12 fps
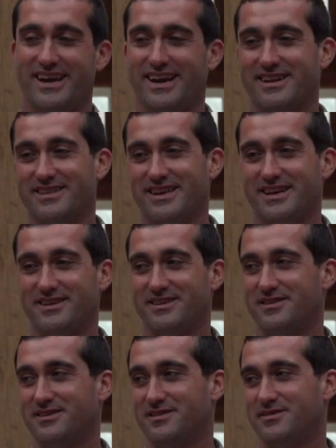and
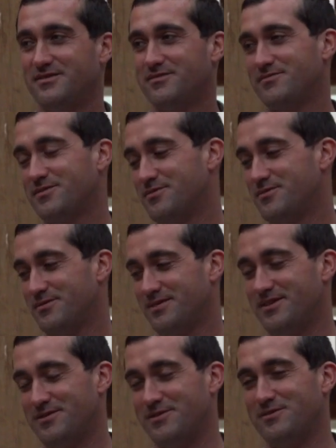that
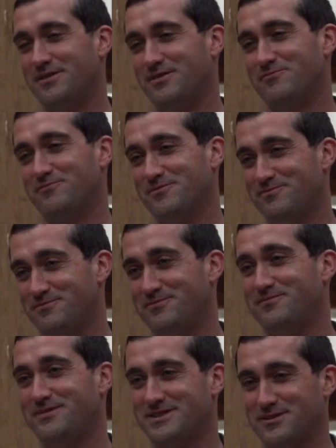the, the
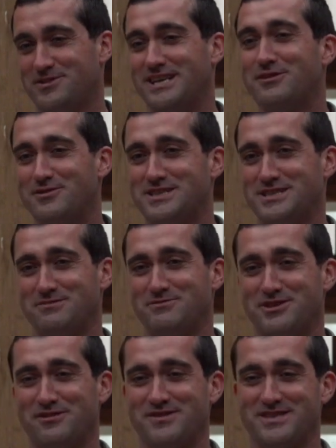ecosystem
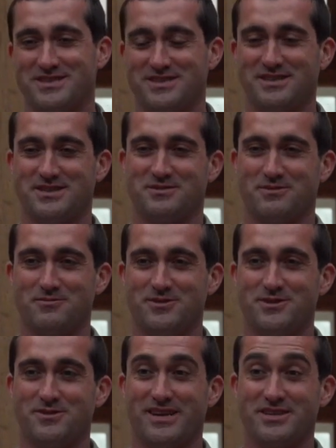services such as what
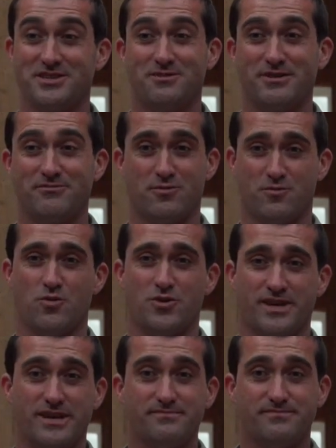we're doing should be
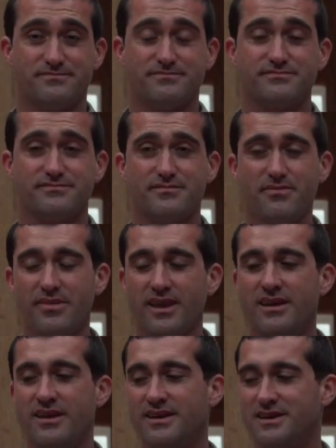rewarded.
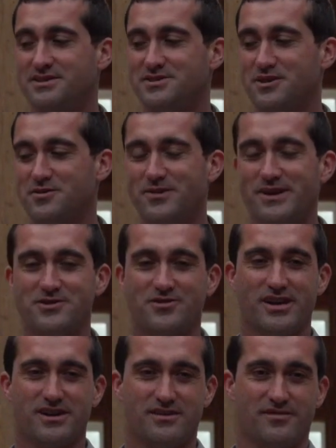So we're
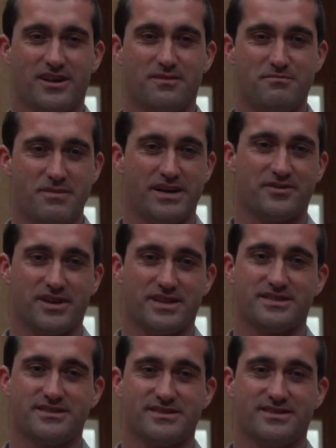trying to develop
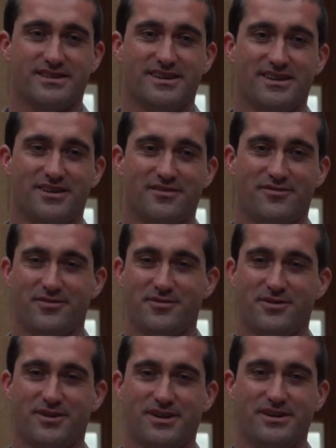metrics
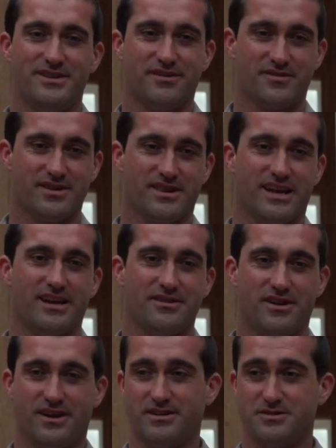for different
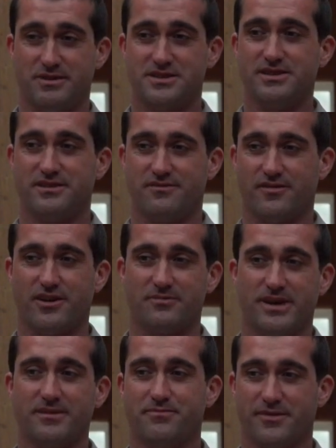land, um, especially in
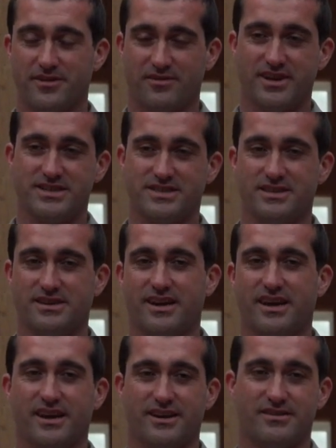farming, grazing,
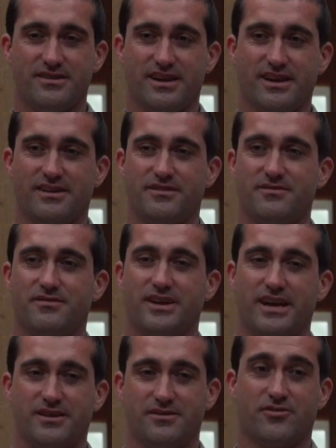and, and,
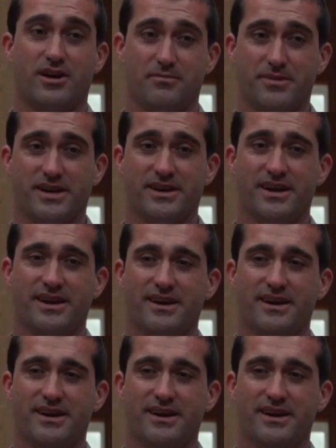and cropping,